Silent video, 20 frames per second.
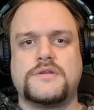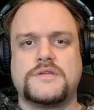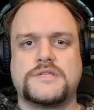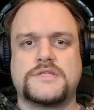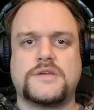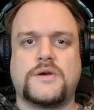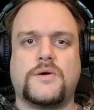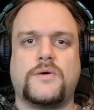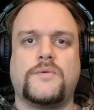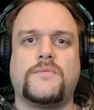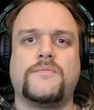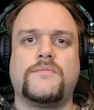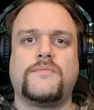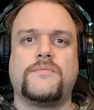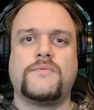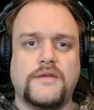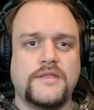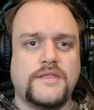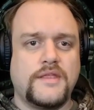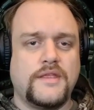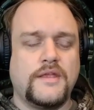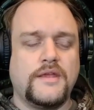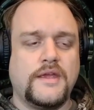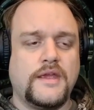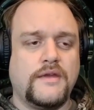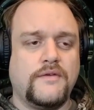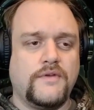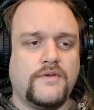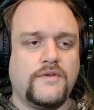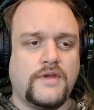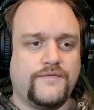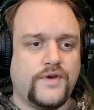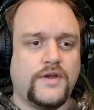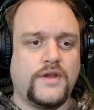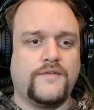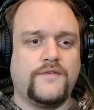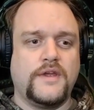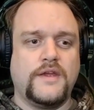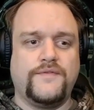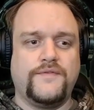So if
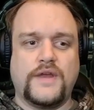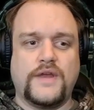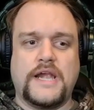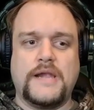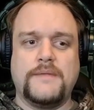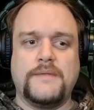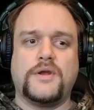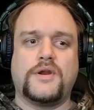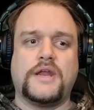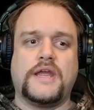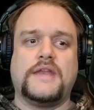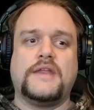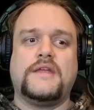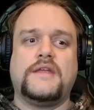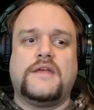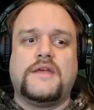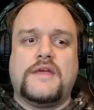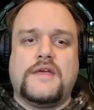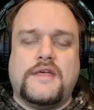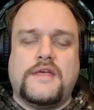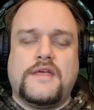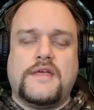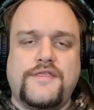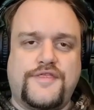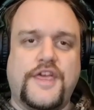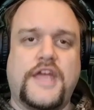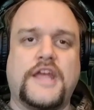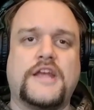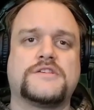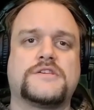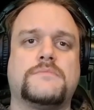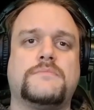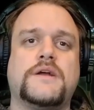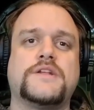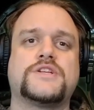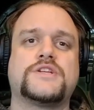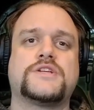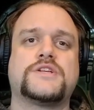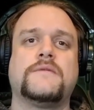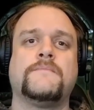you help me already, thank you so
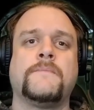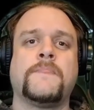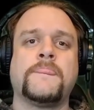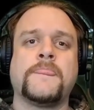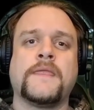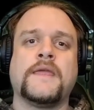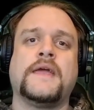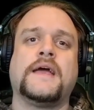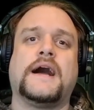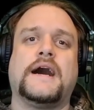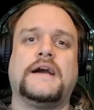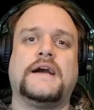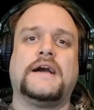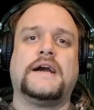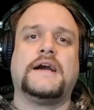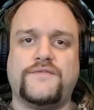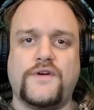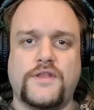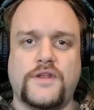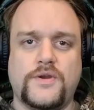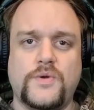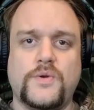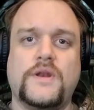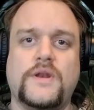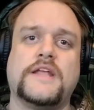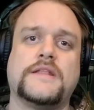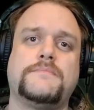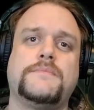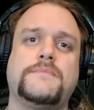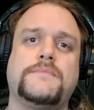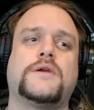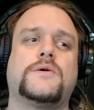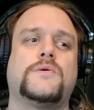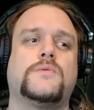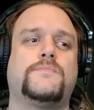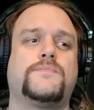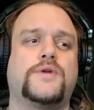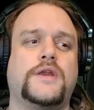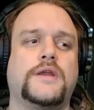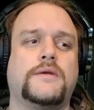much. Until further ado, let me
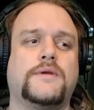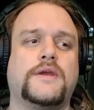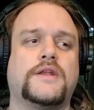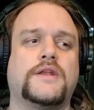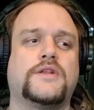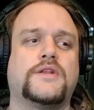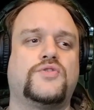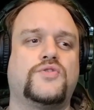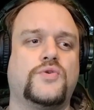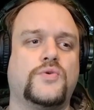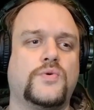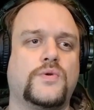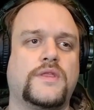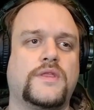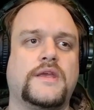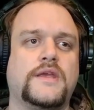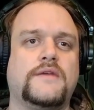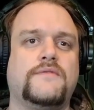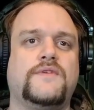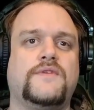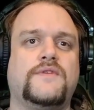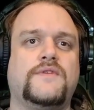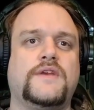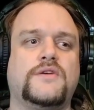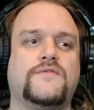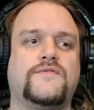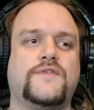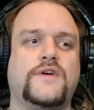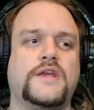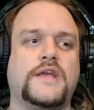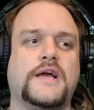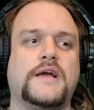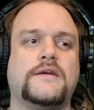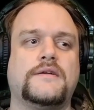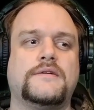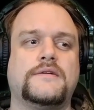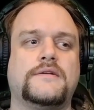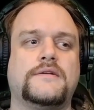go pretty quick to the video for ya.